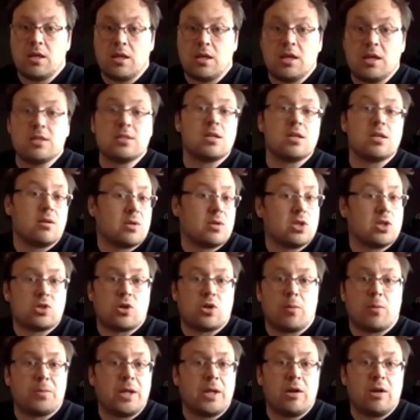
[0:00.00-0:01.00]
He's a
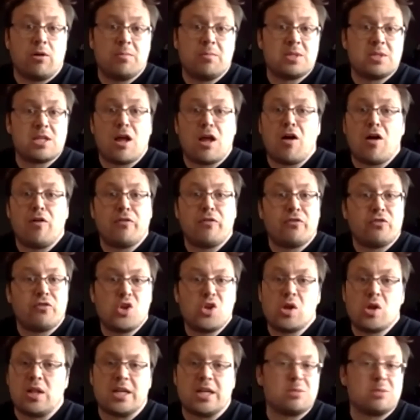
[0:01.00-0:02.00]
guitar player himself,
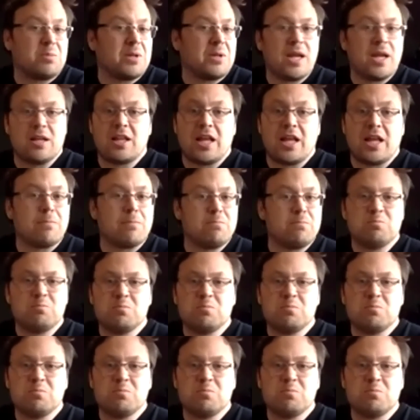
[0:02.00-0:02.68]
like playing like